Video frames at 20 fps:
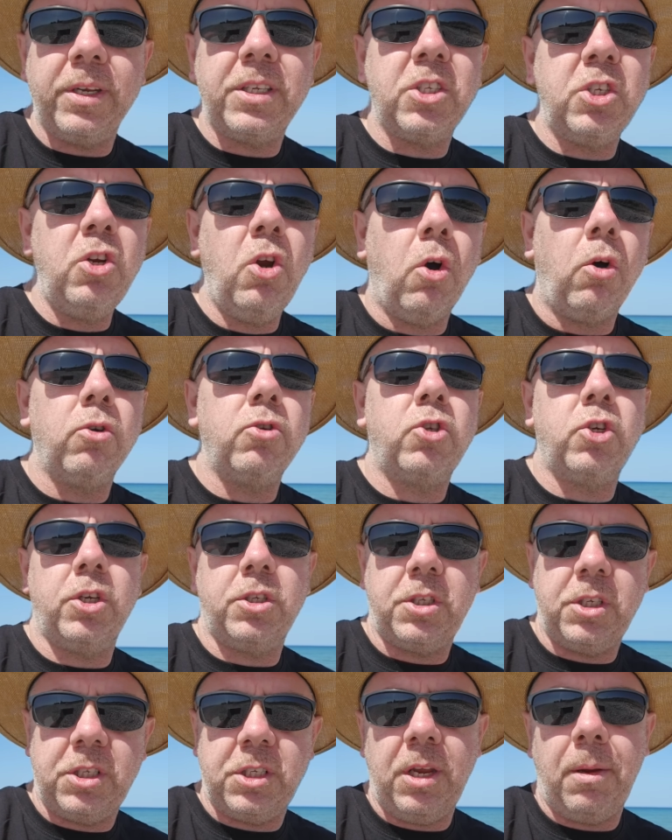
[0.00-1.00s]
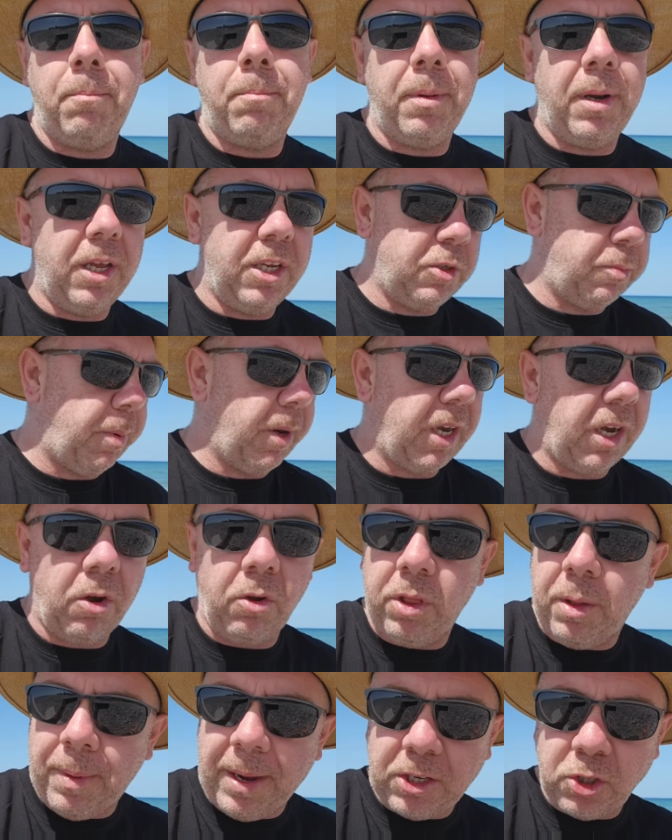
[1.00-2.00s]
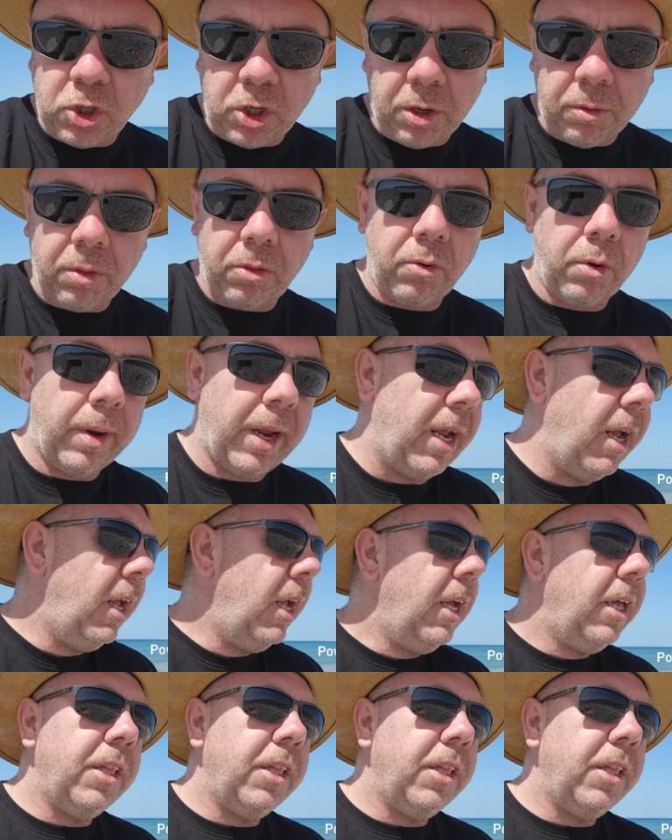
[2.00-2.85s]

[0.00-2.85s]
It's not just as simple as putting it on the bench and going through it.